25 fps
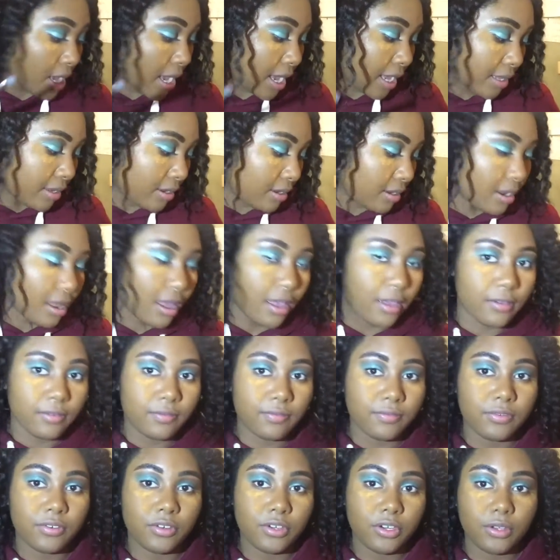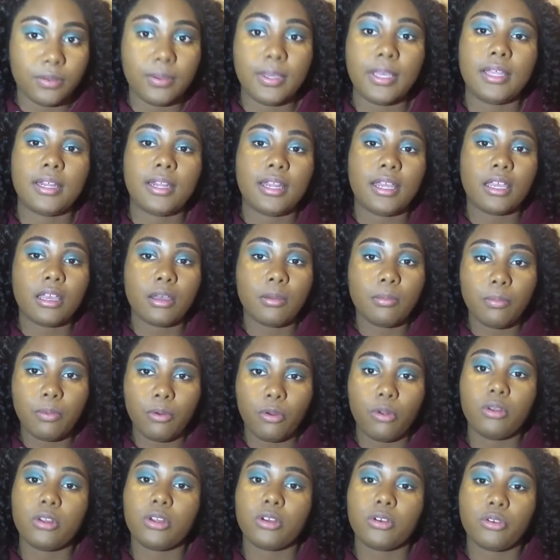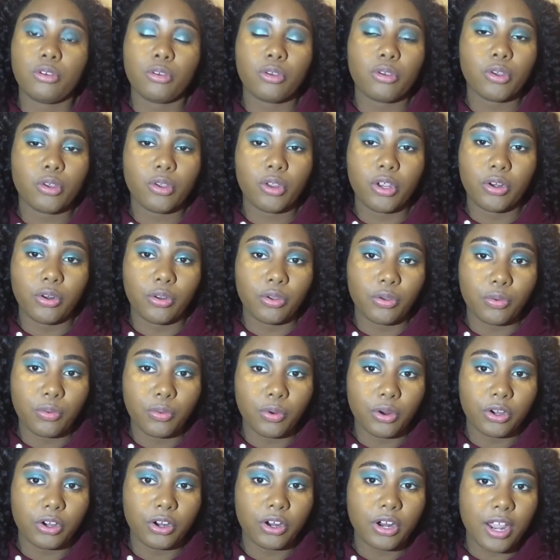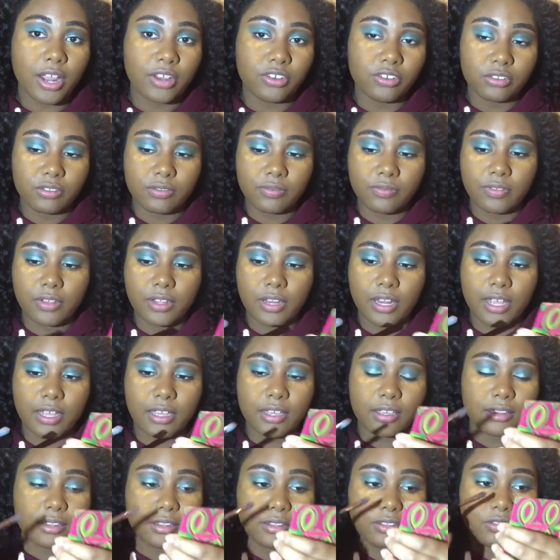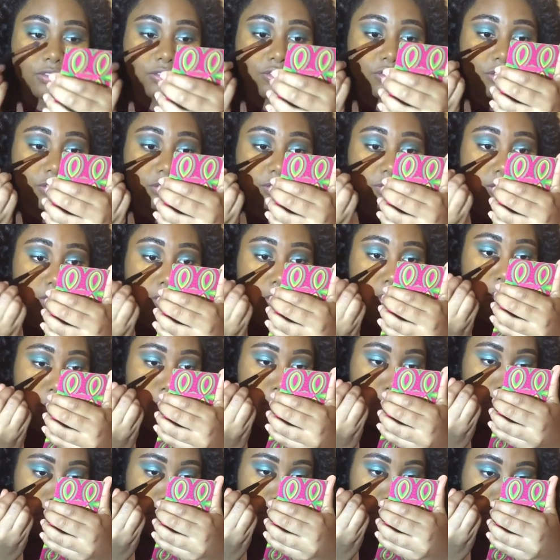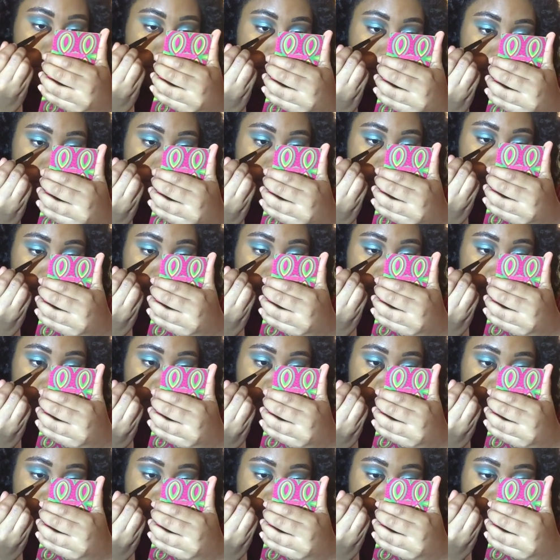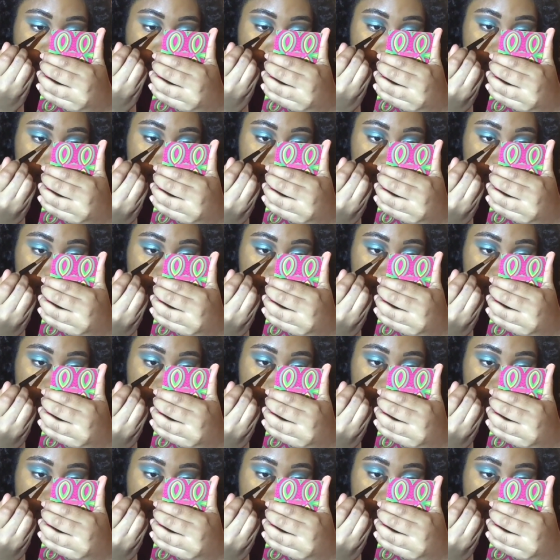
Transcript: I love doing like a bold inner corner. I just feel like it's just the best.